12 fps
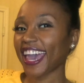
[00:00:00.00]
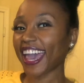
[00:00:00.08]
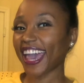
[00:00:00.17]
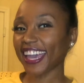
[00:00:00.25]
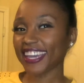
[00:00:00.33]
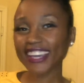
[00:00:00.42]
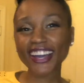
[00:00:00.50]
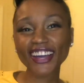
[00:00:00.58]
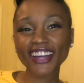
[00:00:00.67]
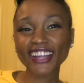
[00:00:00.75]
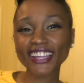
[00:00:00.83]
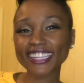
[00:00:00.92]
Hey
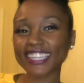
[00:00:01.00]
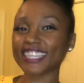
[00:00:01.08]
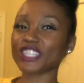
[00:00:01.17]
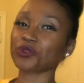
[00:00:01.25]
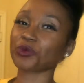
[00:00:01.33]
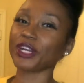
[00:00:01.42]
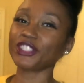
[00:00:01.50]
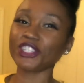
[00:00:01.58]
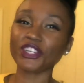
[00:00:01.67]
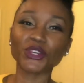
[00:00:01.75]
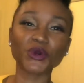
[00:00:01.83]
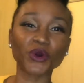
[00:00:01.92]
y'all, it's Reggie
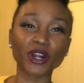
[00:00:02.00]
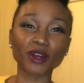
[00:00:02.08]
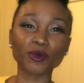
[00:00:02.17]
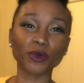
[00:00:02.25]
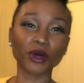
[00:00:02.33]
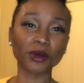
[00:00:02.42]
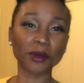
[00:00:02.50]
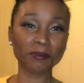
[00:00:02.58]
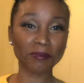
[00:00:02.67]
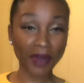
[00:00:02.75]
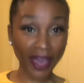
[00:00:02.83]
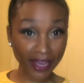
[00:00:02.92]
Dior. Welcome
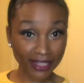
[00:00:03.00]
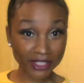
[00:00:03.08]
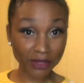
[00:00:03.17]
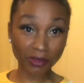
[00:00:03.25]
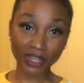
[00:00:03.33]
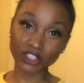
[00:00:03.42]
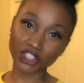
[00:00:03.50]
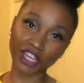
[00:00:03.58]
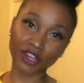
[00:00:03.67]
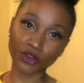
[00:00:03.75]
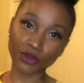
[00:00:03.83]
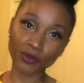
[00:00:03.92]
back to my
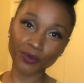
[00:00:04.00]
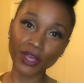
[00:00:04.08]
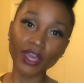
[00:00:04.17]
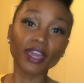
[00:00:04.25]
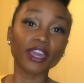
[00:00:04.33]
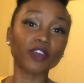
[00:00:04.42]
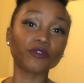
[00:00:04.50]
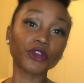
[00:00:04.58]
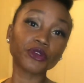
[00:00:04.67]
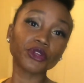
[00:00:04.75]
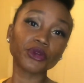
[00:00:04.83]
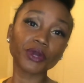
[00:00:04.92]
channel. If
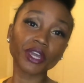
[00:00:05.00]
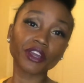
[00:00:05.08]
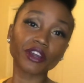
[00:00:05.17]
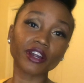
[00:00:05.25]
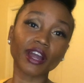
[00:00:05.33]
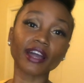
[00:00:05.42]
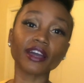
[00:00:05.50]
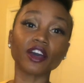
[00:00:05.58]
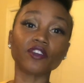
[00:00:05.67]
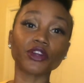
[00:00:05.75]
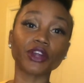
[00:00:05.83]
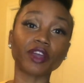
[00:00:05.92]
you're new here, I
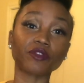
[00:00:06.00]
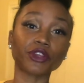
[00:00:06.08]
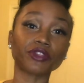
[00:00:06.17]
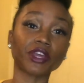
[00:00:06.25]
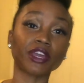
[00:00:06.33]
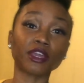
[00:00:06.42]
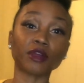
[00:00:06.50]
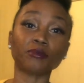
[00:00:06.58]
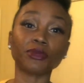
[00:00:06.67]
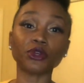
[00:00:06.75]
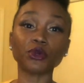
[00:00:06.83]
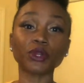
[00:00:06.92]
cover everything
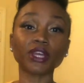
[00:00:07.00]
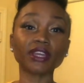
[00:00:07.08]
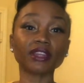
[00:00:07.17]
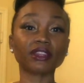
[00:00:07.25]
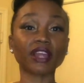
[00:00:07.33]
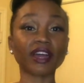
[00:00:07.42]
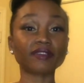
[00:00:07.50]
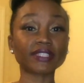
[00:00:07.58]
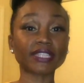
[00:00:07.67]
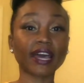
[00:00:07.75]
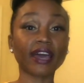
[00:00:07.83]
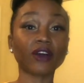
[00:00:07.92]
beauty,
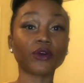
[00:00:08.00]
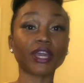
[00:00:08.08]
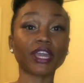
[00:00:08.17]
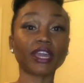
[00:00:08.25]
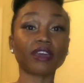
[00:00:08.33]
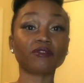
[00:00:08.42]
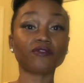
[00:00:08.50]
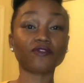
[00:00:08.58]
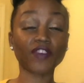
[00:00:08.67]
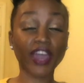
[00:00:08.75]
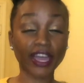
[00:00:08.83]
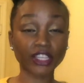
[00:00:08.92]
lifestyle, and
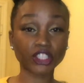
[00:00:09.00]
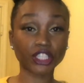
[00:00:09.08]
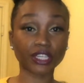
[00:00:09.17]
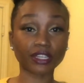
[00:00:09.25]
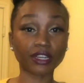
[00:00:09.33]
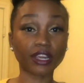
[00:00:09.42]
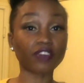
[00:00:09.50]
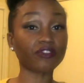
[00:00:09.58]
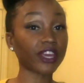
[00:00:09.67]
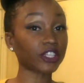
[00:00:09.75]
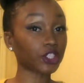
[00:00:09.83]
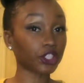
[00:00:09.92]
fashion. If
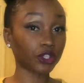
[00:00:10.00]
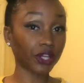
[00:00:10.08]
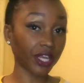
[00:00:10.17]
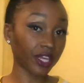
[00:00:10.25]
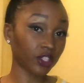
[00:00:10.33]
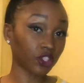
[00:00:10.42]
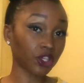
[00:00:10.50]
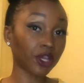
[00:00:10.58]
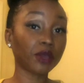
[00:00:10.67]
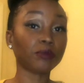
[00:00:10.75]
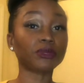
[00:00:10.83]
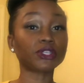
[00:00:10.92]
that's your niche,
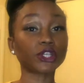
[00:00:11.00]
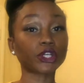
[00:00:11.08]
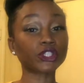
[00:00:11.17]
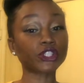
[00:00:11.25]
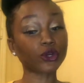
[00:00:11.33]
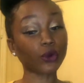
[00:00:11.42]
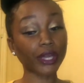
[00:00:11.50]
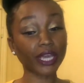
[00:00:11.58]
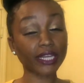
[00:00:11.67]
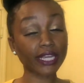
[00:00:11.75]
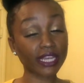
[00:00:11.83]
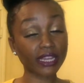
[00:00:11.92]
be certain to go ahead
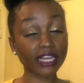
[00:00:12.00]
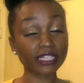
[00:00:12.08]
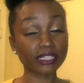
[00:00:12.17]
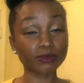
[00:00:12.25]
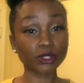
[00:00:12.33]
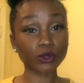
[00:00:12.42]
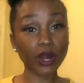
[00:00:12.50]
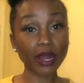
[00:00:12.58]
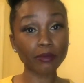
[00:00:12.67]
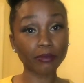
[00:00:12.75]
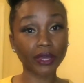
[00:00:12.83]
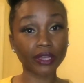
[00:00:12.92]
and hit that
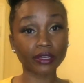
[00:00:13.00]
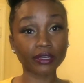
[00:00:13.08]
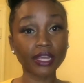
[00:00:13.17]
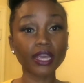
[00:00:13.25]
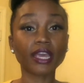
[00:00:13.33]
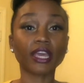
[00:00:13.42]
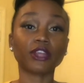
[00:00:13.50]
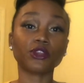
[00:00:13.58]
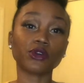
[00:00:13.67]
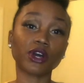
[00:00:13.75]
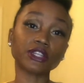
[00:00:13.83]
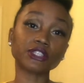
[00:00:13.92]
subscribe button. And
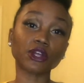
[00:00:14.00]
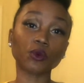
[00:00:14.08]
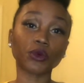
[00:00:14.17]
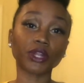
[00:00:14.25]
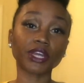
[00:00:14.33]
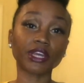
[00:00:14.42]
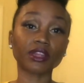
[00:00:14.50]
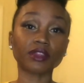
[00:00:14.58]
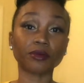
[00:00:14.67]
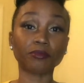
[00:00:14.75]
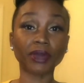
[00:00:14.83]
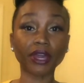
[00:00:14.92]
you also want to hit
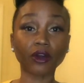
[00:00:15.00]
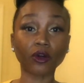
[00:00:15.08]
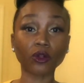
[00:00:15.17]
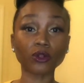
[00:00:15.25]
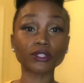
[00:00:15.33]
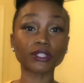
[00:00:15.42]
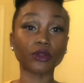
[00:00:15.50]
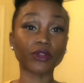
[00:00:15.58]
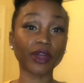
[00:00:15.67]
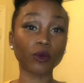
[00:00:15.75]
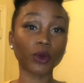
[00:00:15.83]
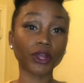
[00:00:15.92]
the bell so
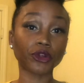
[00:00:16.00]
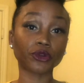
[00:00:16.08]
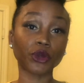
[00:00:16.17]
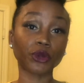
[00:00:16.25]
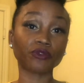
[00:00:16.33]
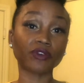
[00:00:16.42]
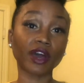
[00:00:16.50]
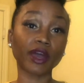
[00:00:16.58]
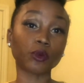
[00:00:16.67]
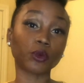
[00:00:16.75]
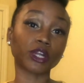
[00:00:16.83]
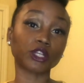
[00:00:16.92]
that way you're
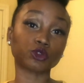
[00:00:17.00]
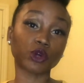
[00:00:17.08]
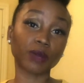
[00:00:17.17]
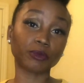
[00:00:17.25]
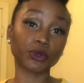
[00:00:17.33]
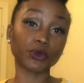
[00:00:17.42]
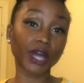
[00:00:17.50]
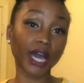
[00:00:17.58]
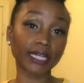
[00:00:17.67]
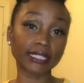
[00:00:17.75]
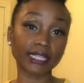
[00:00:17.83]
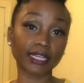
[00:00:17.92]
notified when I drop new
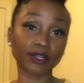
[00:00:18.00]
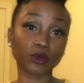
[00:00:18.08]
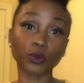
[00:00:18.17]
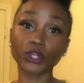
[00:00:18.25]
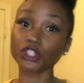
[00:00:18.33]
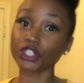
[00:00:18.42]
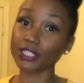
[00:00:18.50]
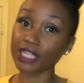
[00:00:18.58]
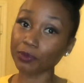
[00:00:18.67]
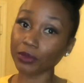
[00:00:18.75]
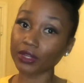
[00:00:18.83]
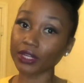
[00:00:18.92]
content, which is
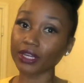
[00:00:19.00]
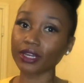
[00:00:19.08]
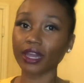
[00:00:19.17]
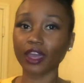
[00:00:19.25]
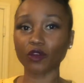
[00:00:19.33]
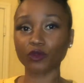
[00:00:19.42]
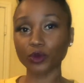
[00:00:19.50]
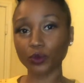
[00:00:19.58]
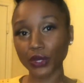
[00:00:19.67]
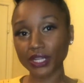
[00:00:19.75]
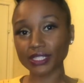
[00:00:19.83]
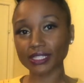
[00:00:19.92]
typically every
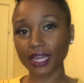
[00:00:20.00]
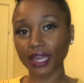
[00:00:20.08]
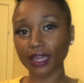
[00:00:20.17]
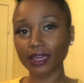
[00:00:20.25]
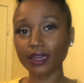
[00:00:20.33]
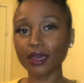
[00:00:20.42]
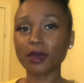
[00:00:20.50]
Wednesday,